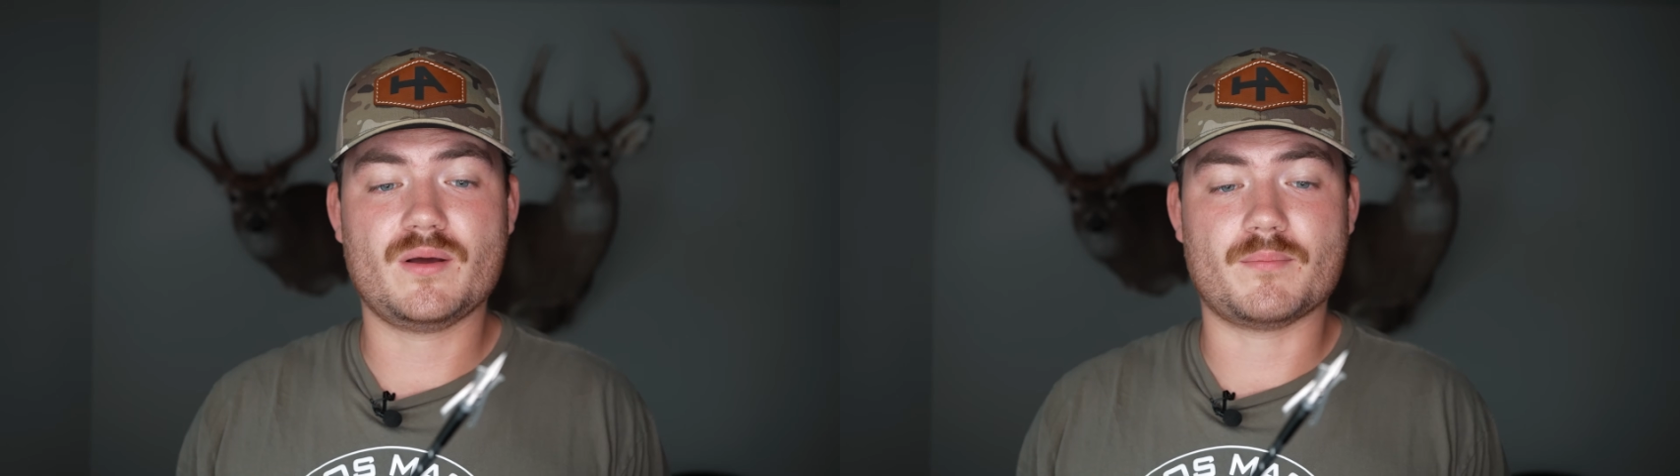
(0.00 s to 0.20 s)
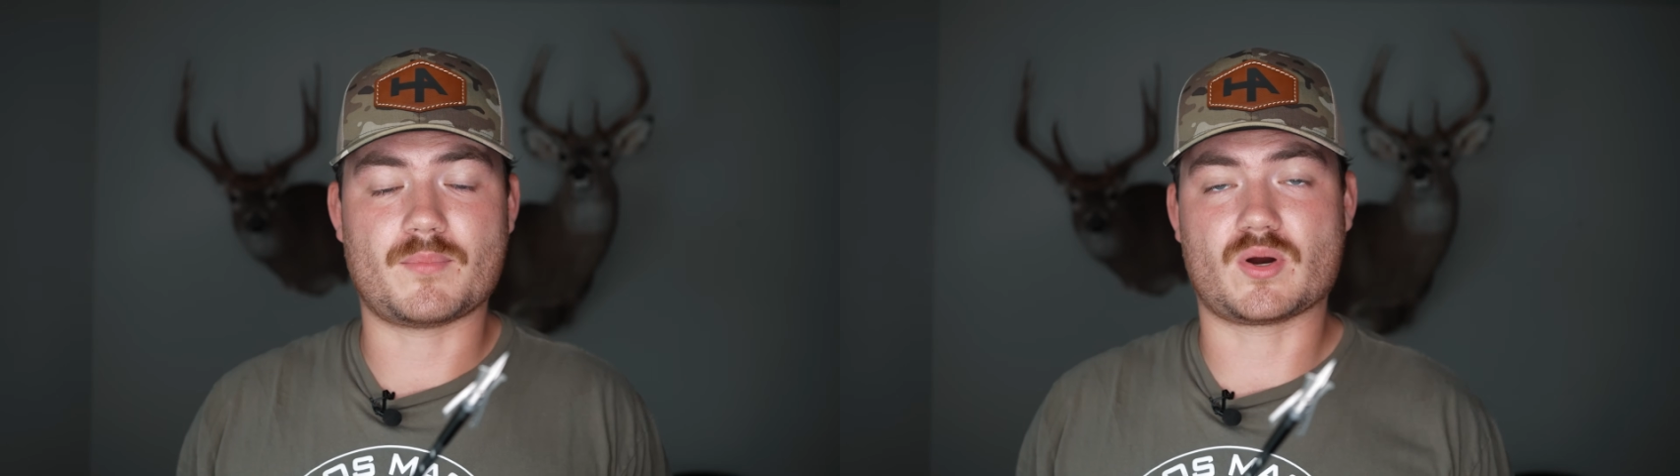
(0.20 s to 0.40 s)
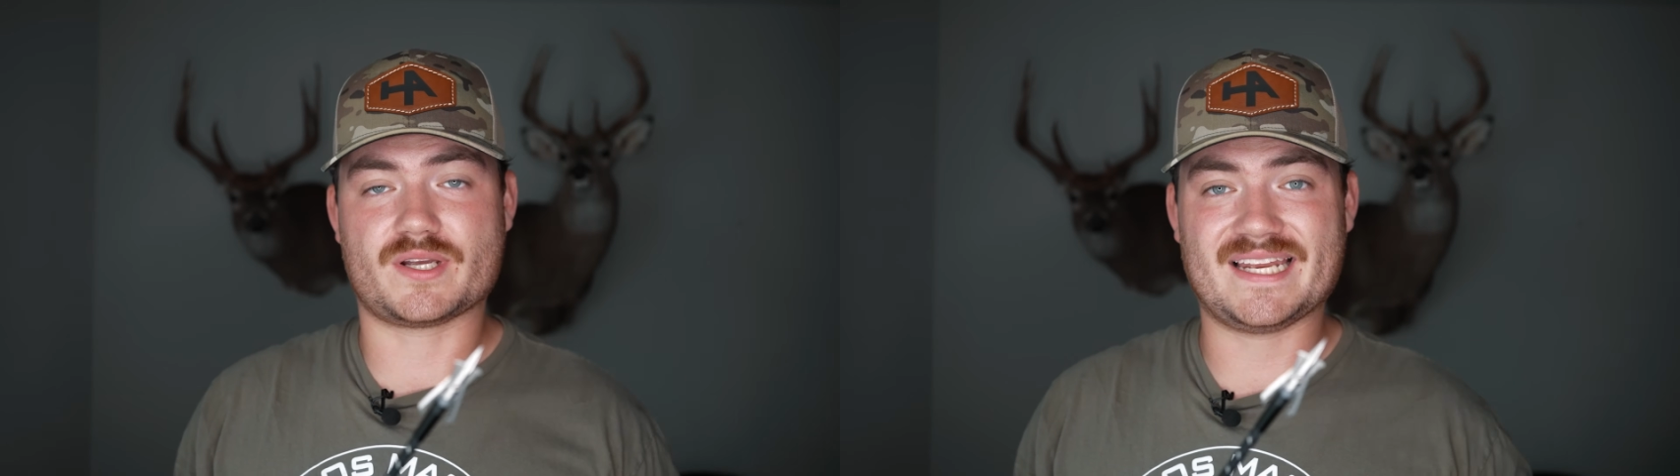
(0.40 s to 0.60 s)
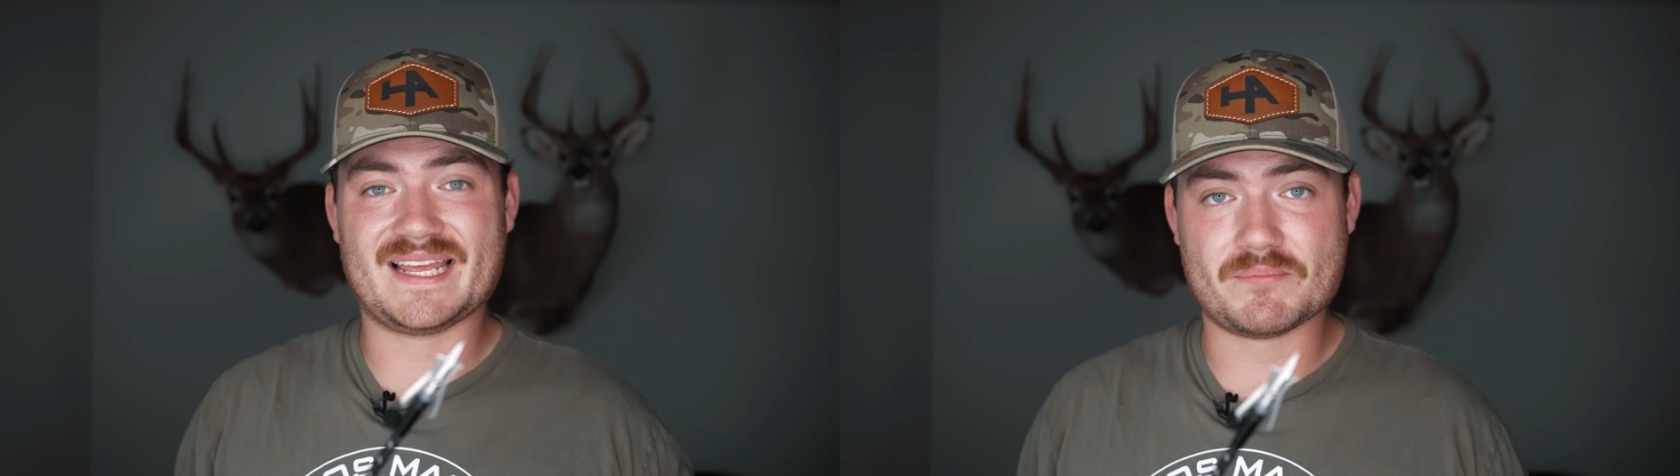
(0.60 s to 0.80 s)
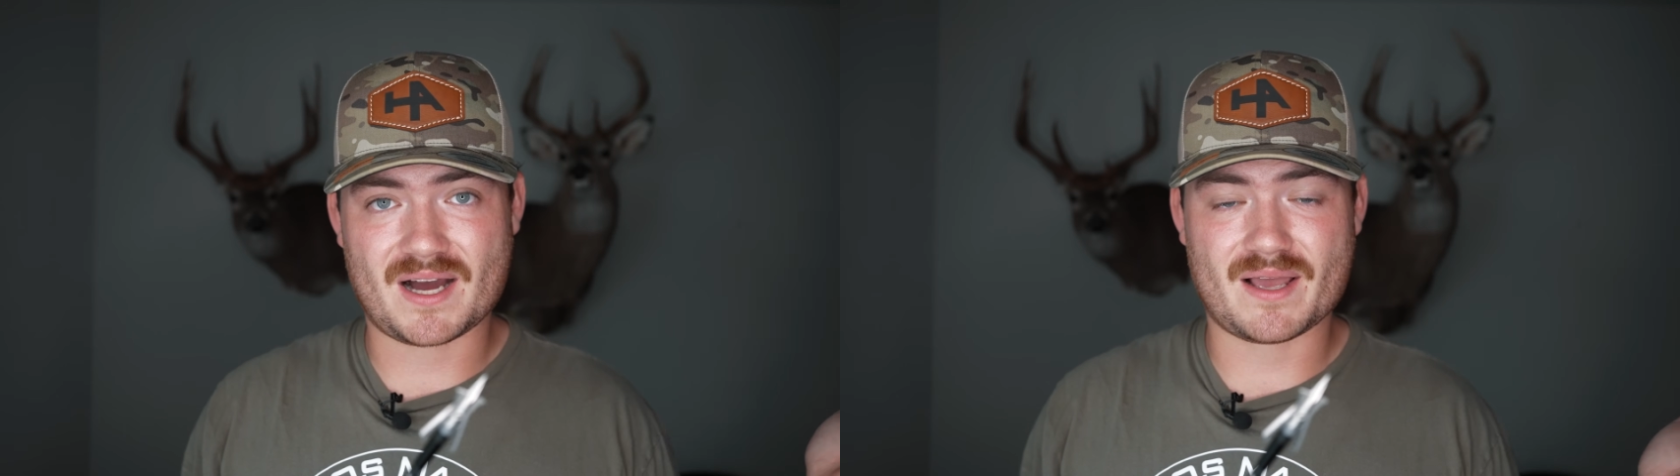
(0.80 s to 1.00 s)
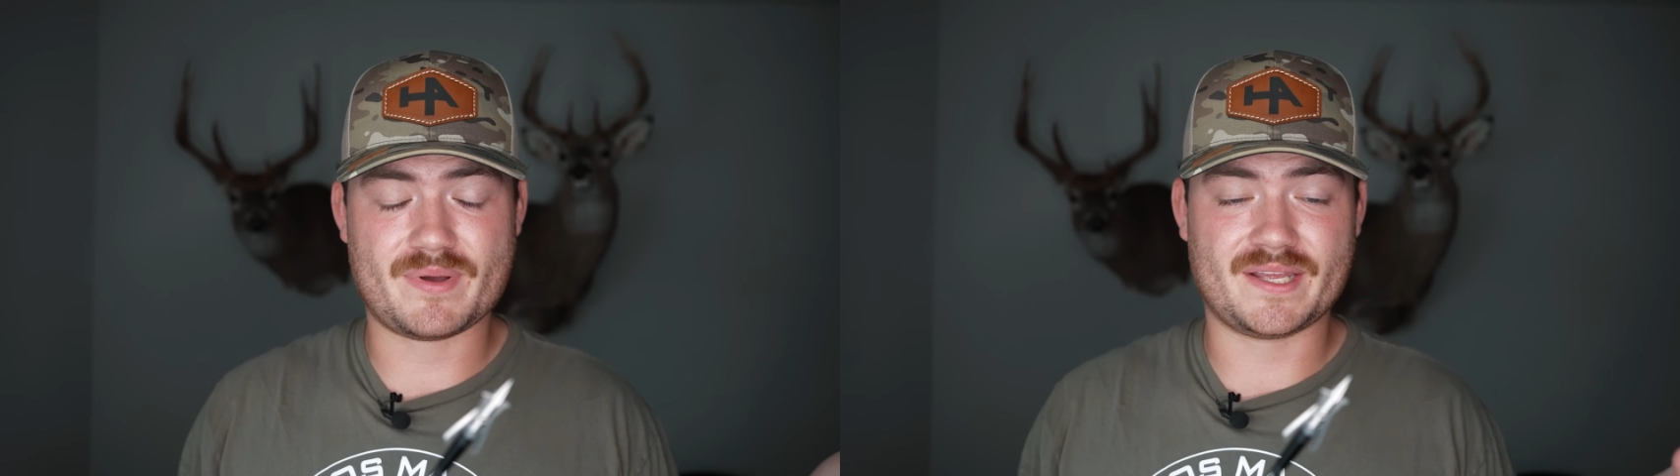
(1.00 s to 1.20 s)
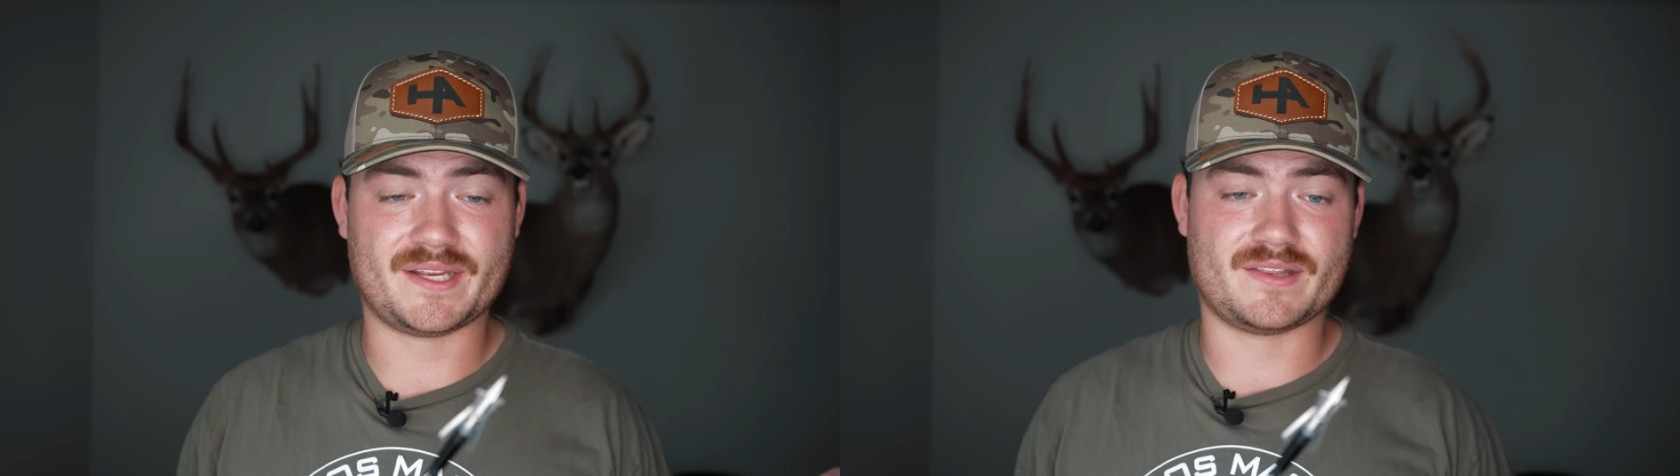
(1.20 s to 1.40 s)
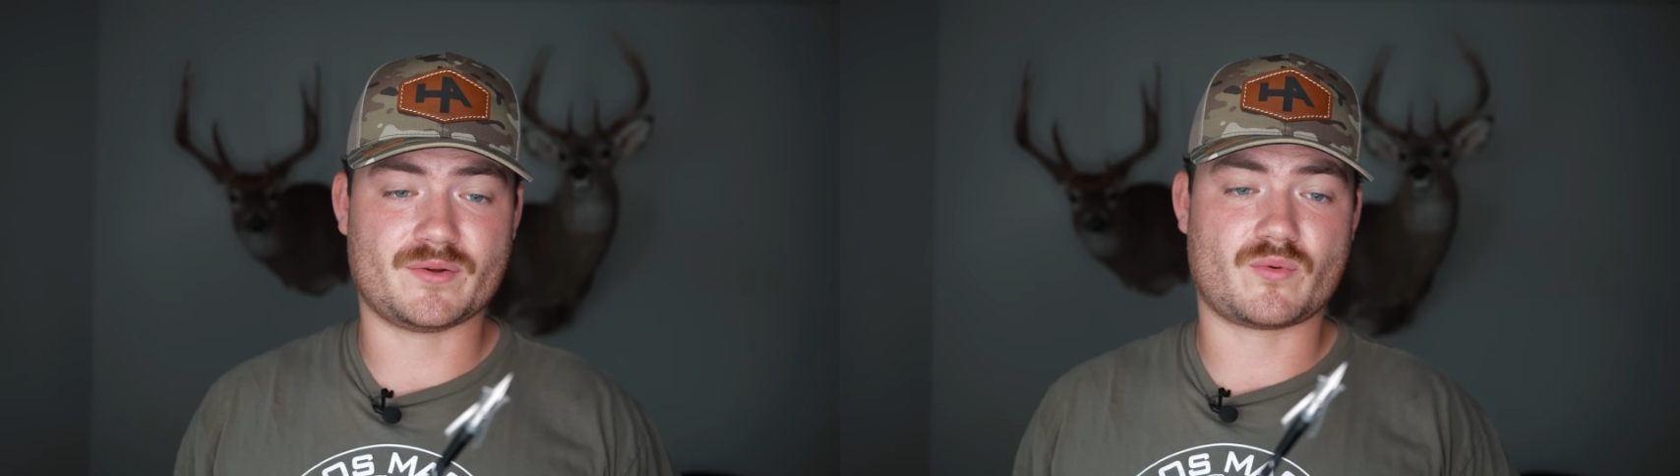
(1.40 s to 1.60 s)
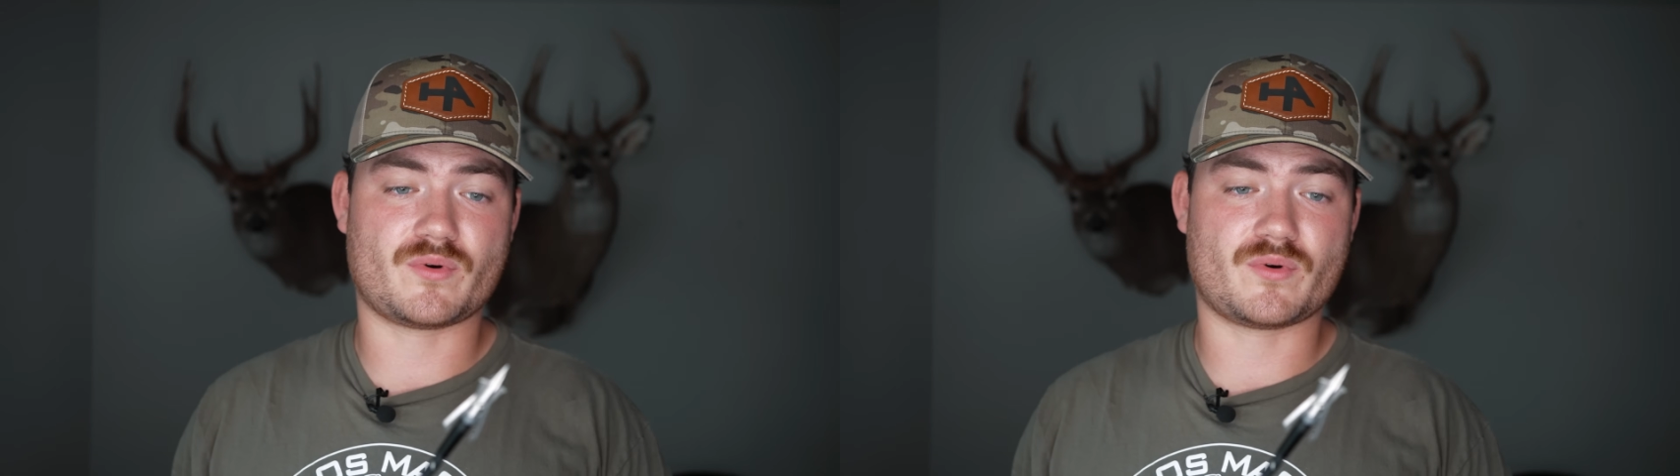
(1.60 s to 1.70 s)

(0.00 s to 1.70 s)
market, in my opinion.